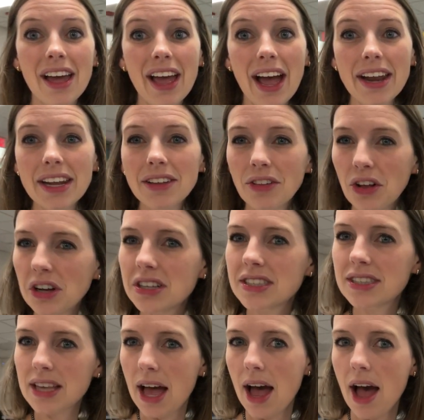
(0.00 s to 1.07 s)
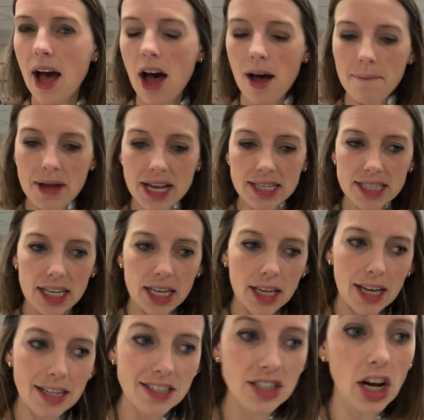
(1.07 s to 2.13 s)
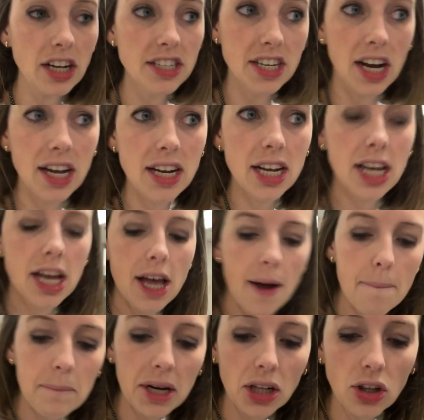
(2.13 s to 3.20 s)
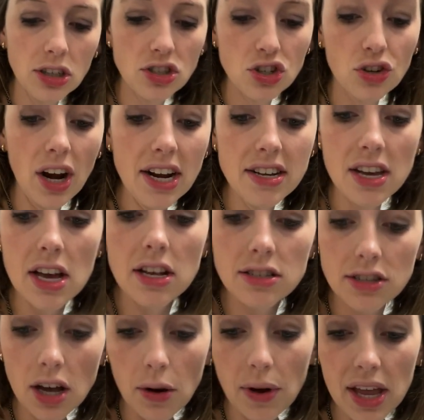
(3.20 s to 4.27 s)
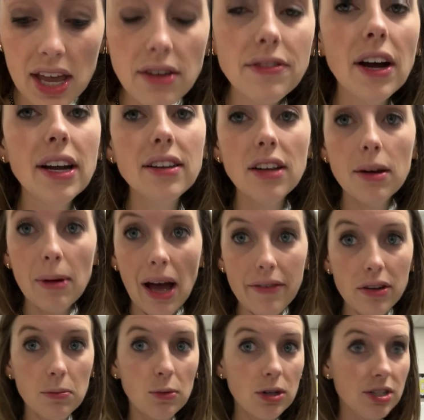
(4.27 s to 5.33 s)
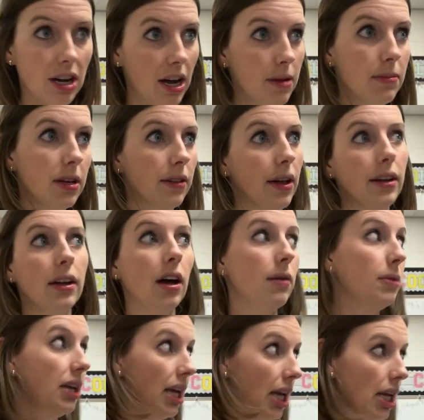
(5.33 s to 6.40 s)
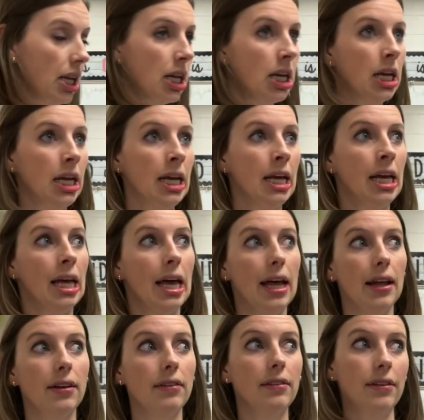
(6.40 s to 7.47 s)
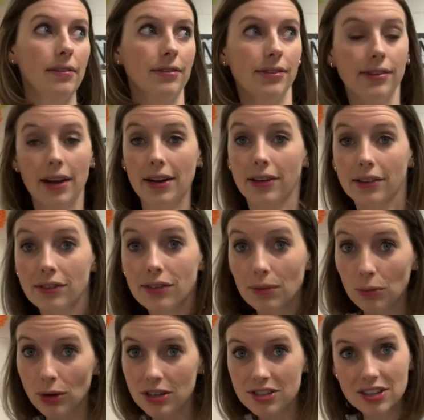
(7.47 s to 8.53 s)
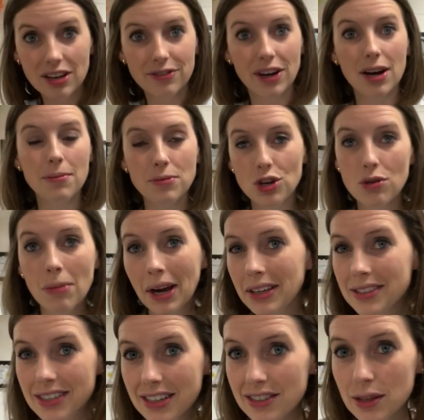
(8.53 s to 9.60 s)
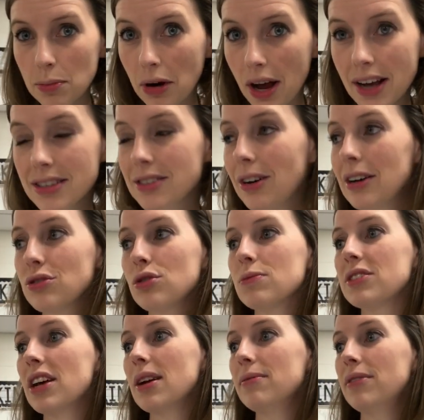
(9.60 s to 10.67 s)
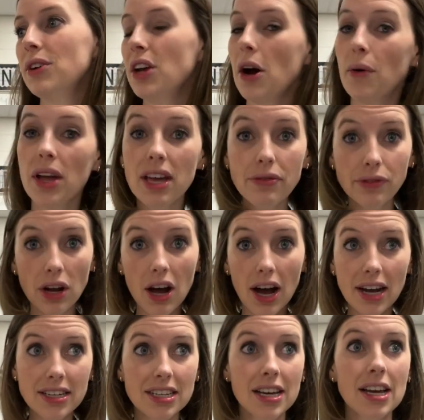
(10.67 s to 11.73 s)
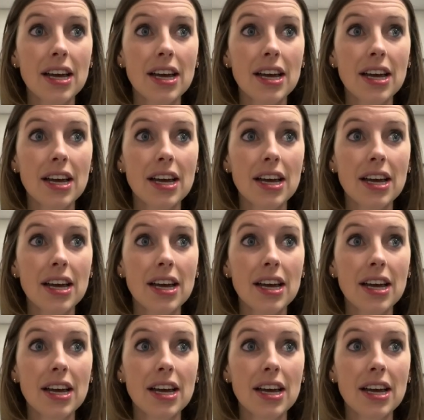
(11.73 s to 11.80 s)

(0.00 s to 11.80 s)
and it looks amazing. It's not done, but it looks great. So if I end up having more time and like coming in and setting some more stuff up, you might see a surprise classroom setup video. If not,